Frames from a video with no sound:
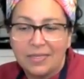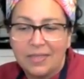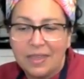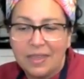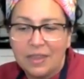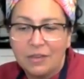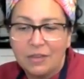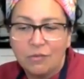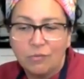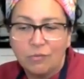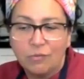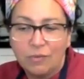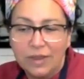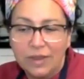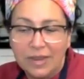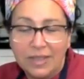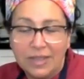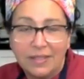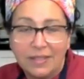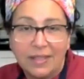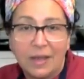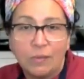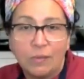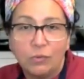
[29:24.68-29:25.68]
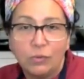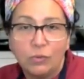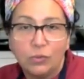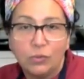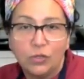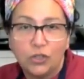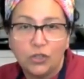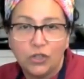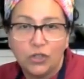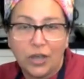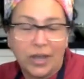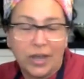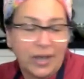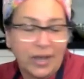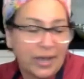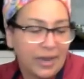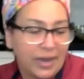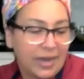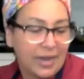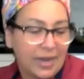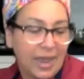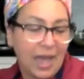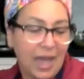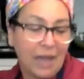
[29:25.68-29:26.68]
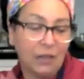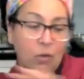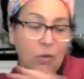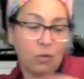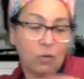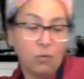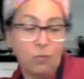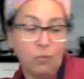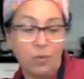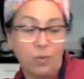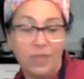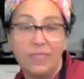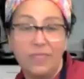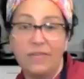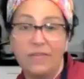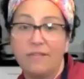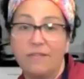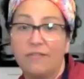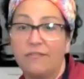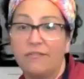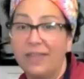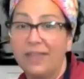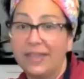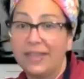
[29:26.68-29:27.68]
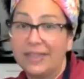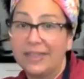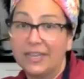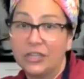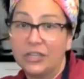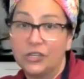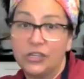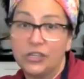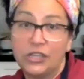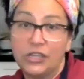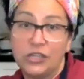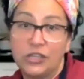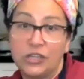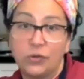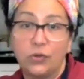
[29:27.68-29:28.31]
ingredient that will shine along with the feta cheese.